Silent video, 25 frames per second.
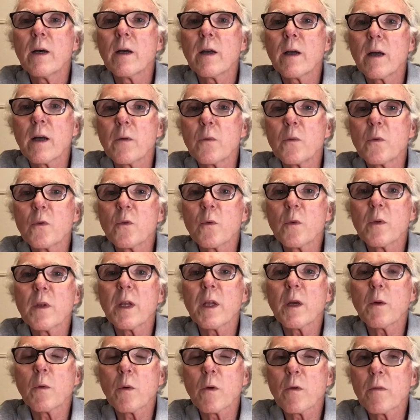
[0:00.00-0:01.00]
That was when they
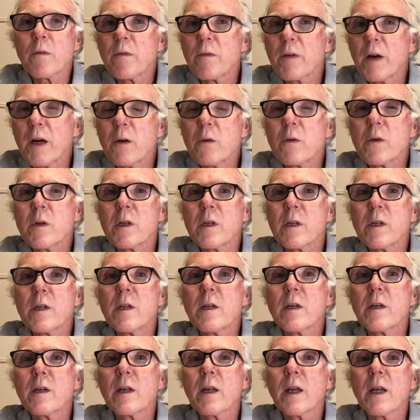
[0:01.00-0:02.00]
were founded,
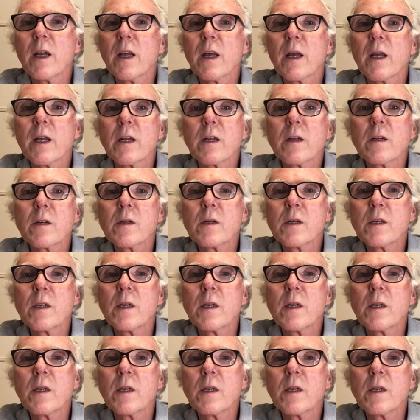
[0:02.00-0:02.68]
and